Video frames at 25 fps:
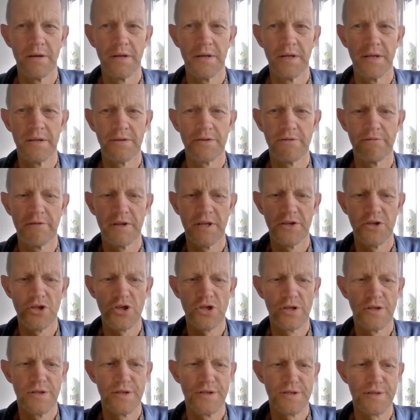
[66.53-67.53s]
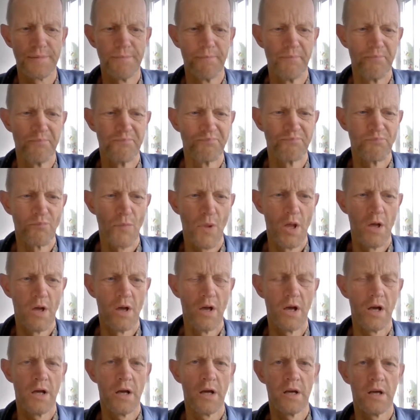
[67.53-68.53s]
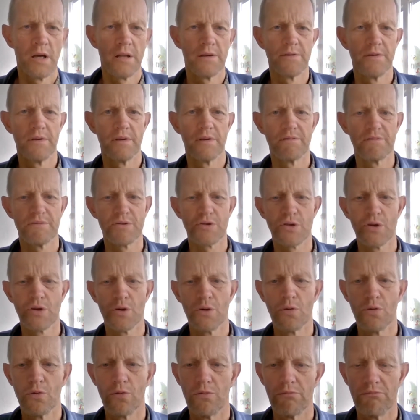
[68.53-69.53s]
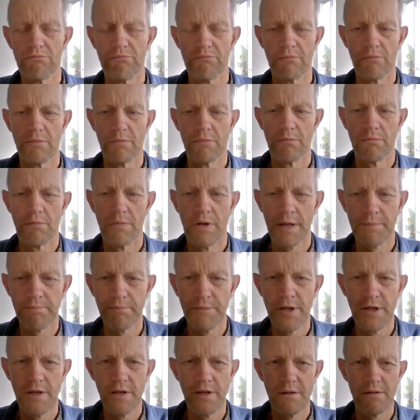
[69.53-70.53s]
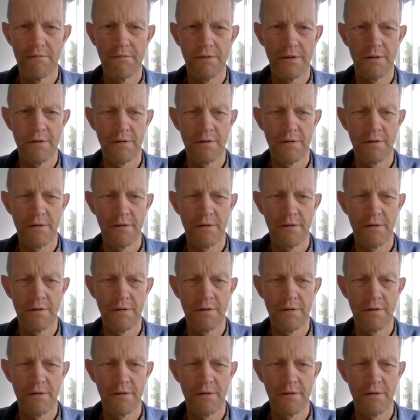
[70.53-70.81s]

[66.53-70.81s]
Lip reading: interventions. And so let me